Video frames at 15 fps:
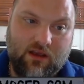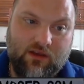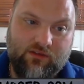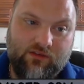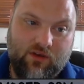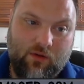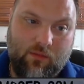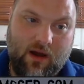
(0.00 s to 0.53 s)

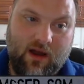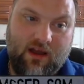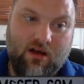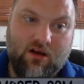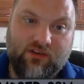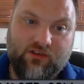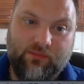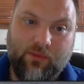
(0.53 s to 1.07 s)
So my
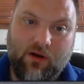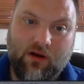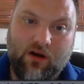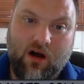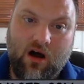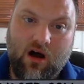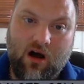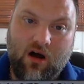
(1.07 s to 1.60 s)
hotspot
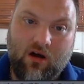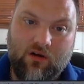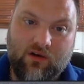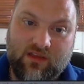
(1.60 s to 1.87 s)
are,